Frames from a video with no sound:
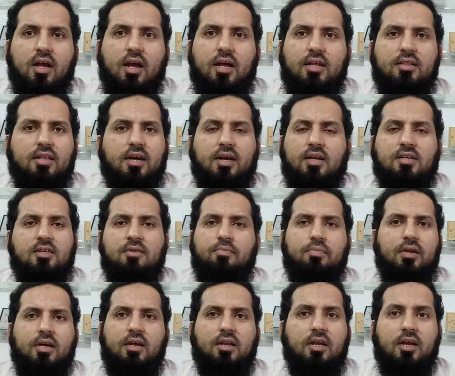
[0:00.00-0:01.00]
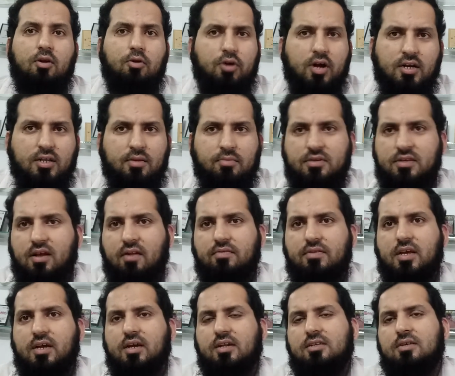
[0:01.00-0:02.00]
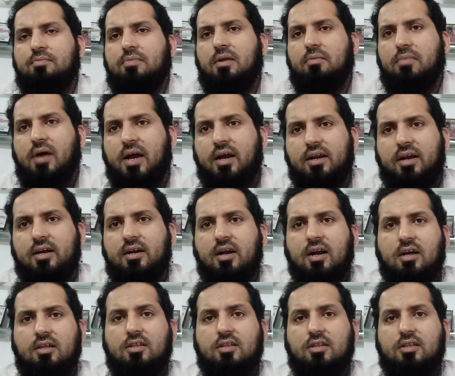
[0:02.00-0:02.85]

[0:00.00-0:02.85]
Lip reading: and they can simply relocate themselves. They can simply migrate.